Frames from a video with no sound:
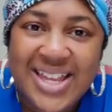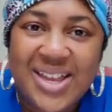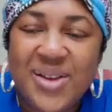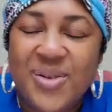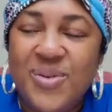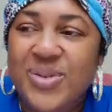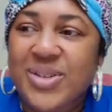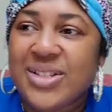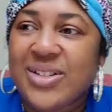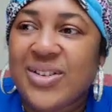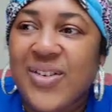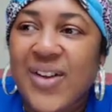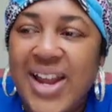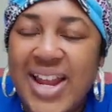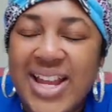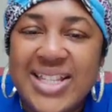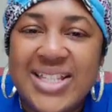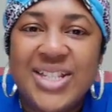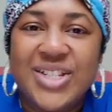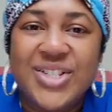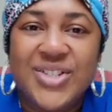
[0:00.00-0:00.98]
It was
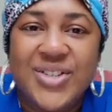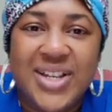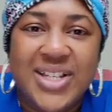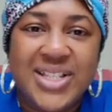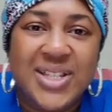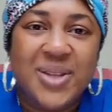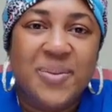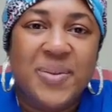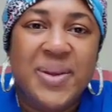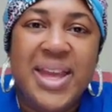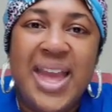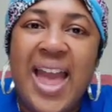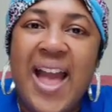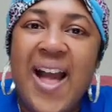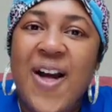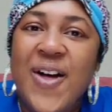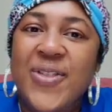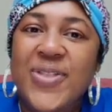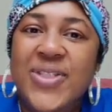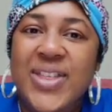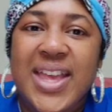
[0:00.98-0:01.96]
crazy, stressing me
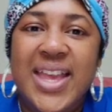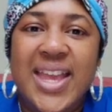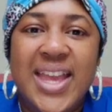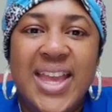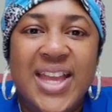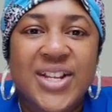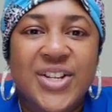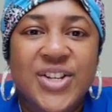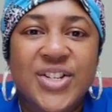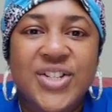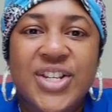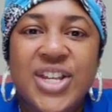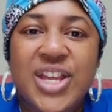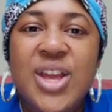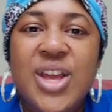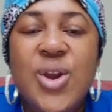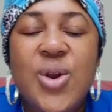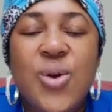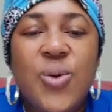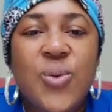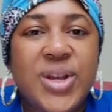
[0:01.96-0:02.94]
out, energy,
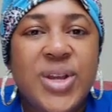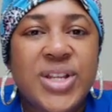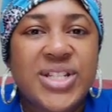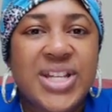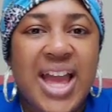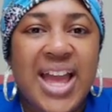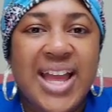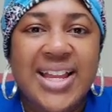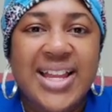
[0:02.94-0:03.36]
which